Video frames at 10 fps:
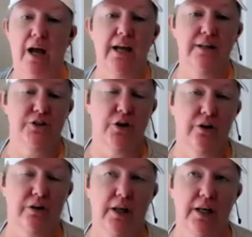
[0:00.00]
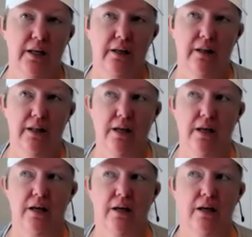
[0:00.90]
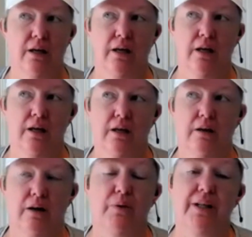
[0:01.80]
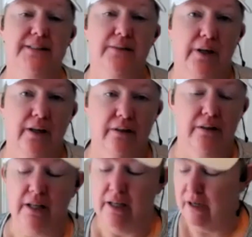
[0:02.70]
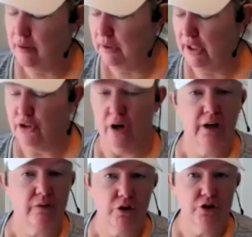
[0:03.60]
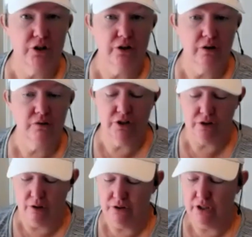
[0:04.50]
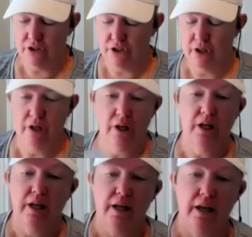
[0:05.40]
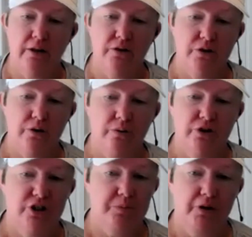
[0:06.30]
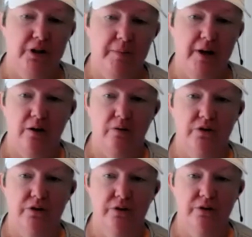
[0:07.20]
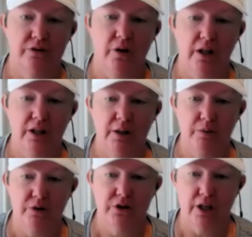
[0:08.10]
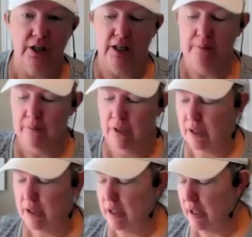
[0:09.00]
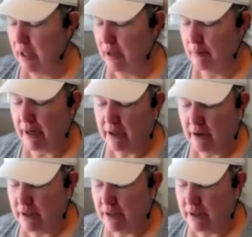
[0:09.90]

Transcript: I have started getting I still get the electronic version of Just Cross Stitch, and so just print them out. So holiday word stocking. My